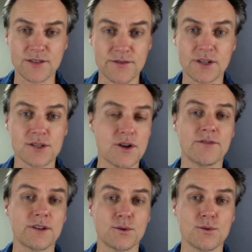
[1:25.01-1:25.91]

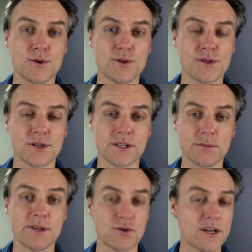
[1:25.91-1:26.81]
philosophical roots and can
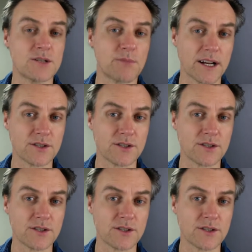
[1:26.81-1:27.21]
be traced back